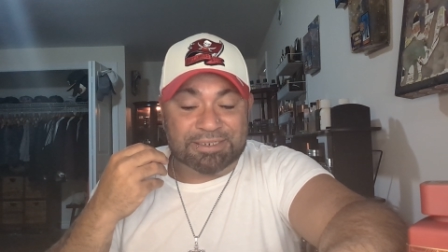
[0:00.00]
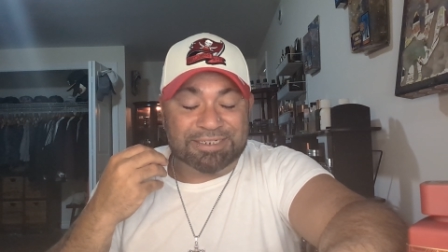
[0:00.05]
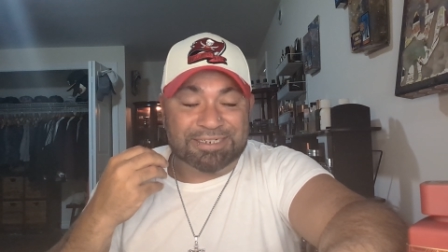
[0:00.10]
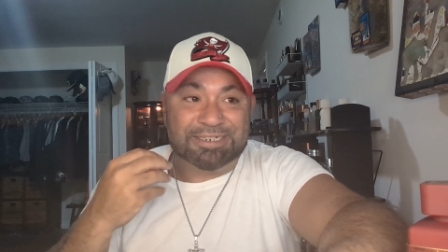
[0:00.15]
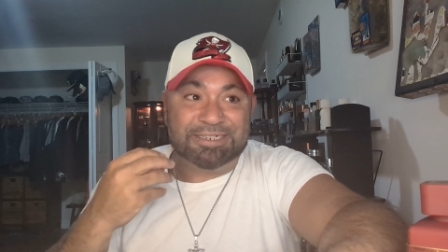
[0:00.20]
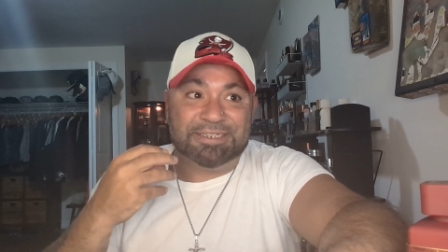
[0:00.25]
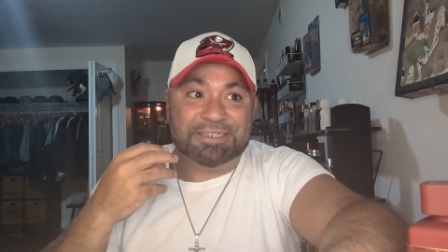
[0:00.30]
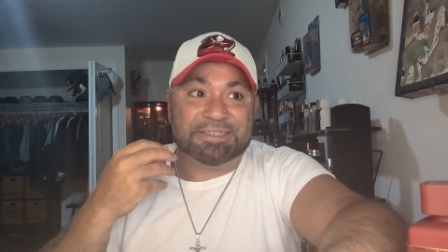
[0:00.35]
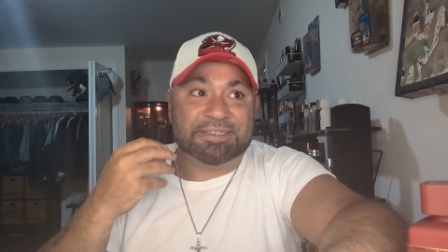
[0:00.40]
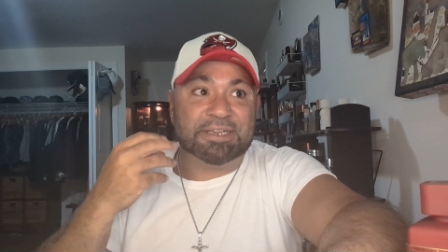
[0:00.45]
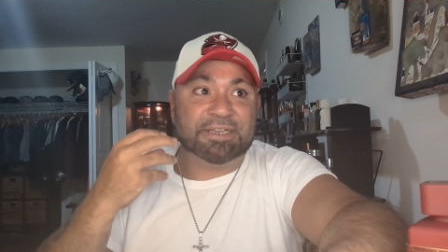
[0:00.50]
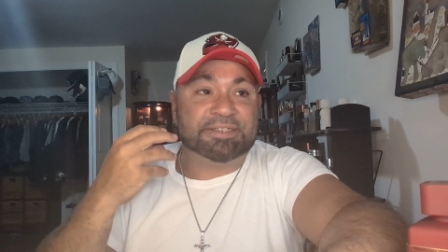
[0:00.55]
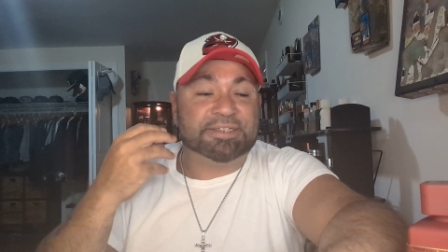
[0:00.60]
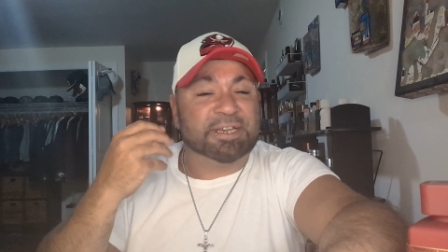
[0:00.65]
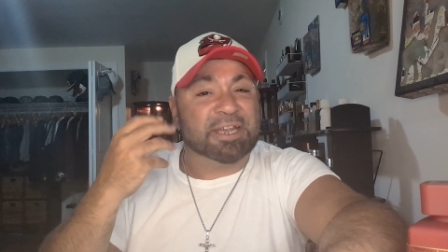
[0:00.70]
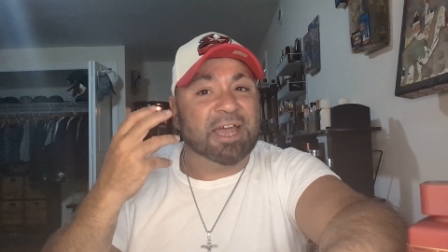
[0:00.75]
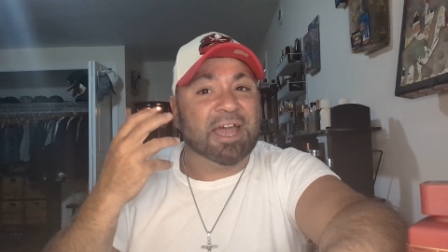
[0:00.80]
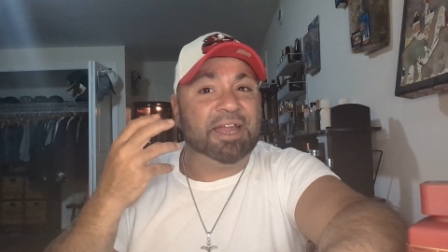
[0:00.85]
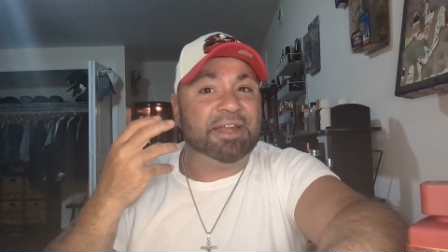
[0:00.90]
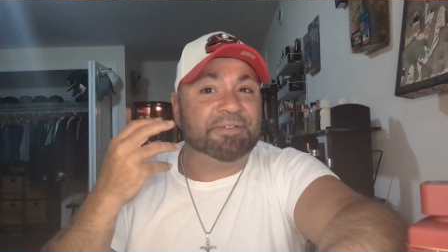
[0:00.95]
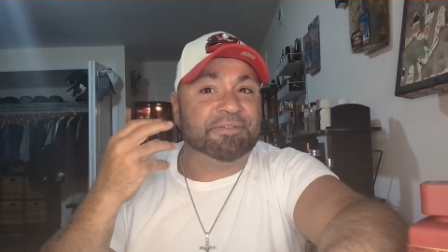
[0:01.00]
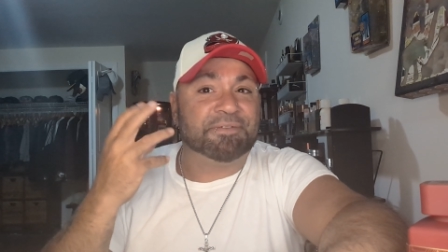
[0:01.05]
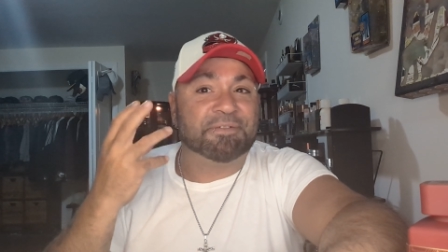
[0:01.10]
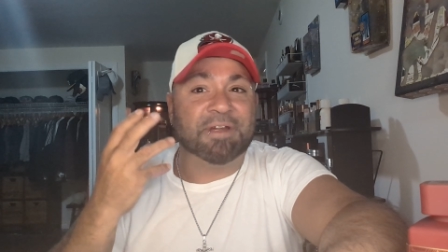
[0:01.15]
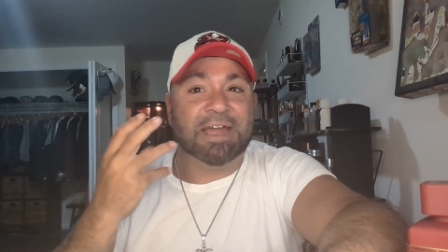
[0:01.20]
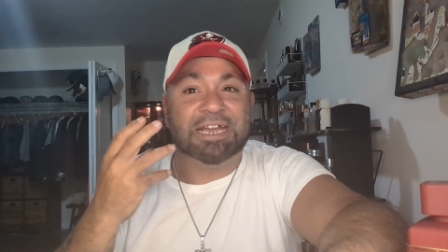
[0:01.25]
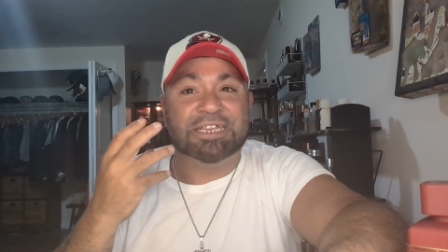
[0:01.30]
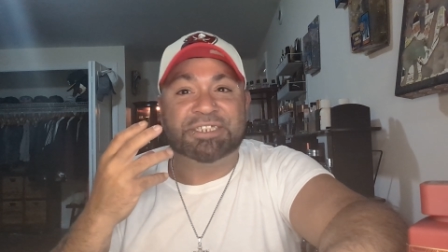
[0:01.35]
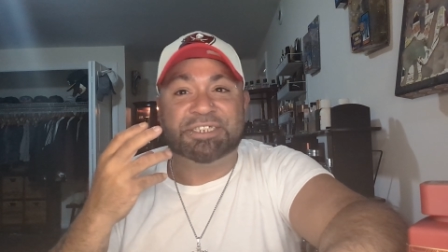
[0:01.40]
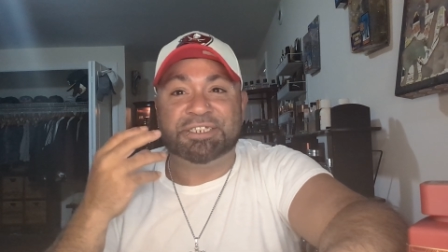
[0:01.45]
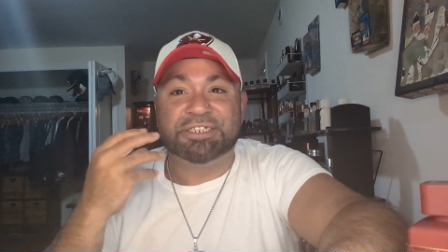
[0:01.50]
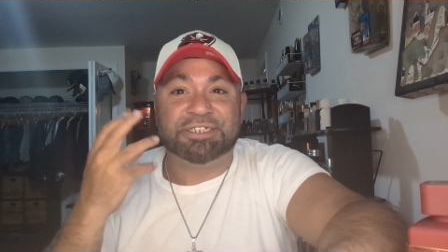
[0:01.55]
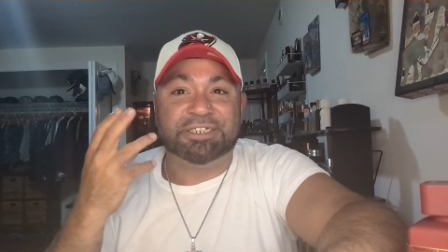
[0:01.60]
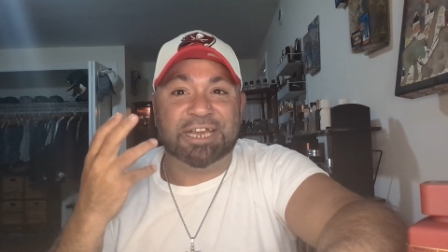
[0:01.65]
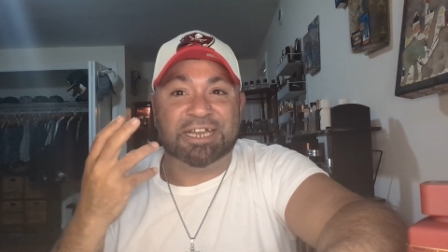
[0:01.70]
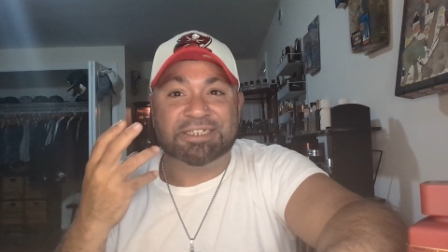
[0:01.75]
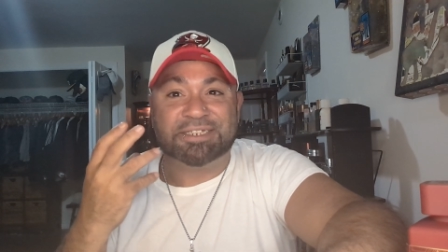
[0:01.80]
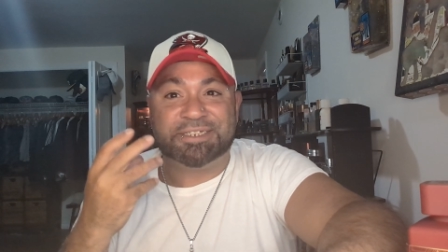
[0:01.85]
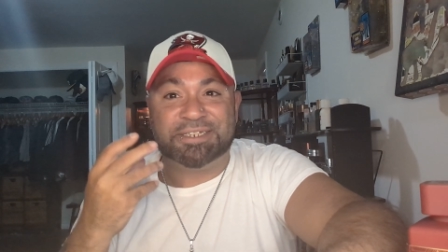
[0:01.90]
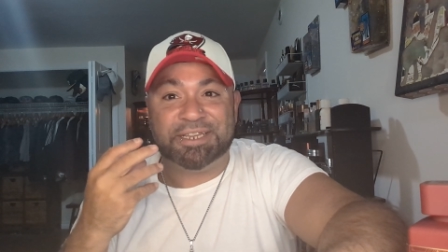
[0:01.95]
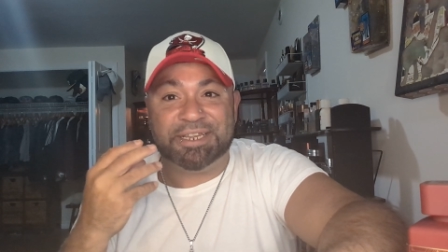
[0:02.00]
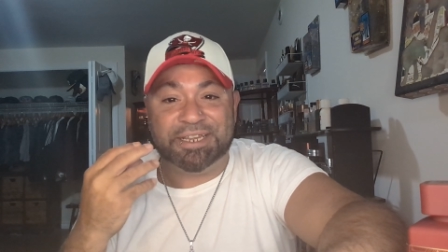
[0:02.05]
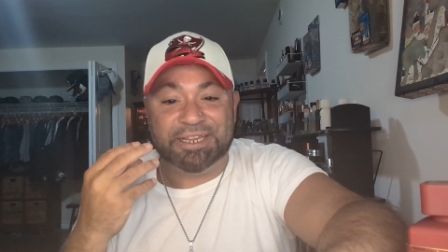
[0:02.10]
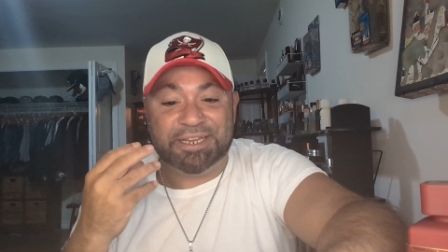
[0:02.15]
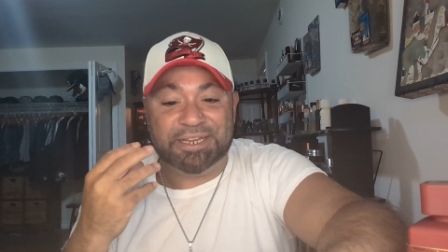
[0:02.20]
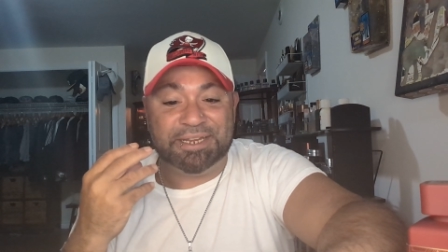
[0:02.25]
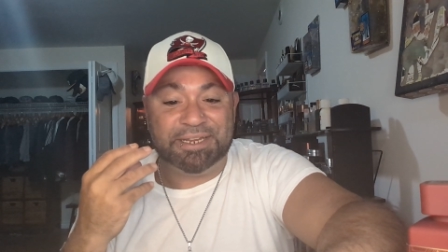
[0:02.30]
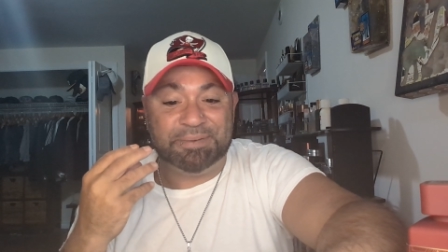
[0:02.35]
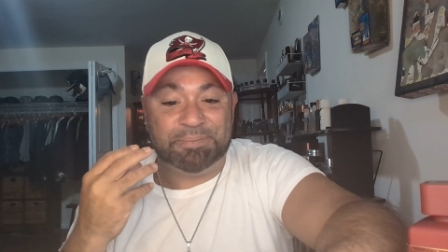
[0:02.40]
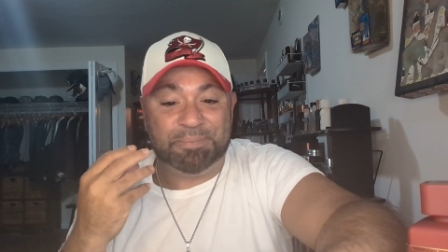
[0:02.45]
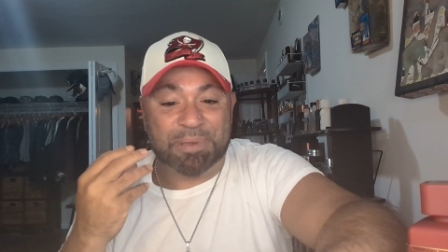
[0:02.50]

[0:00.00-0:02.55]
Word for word: because it's, it's a kind of fresh, dusty,